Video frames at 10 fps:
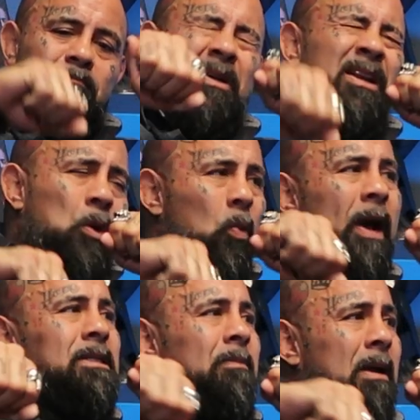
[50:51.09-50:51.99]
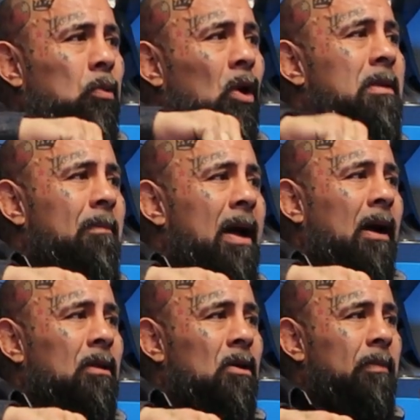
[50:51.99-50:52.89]
putting the reins on me and pulling me back
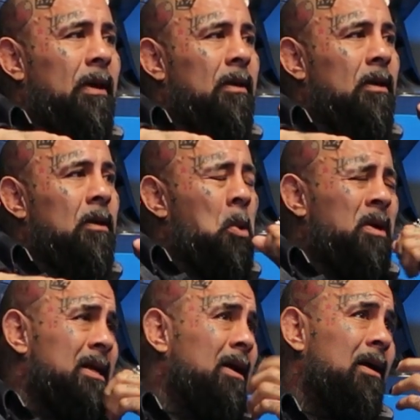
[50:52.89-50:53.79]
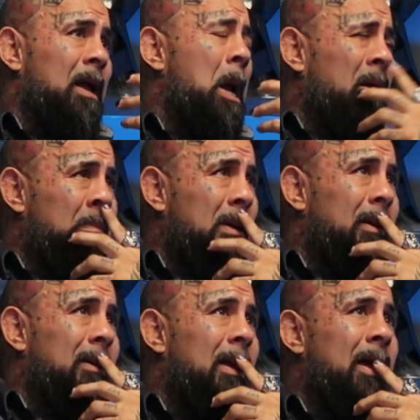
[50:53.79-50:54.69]
a little bit. You know, because I'm not
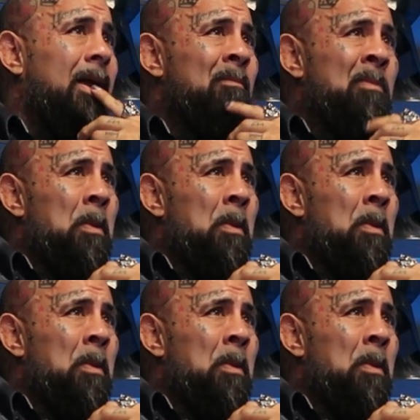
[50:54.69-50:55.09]
gonna lie.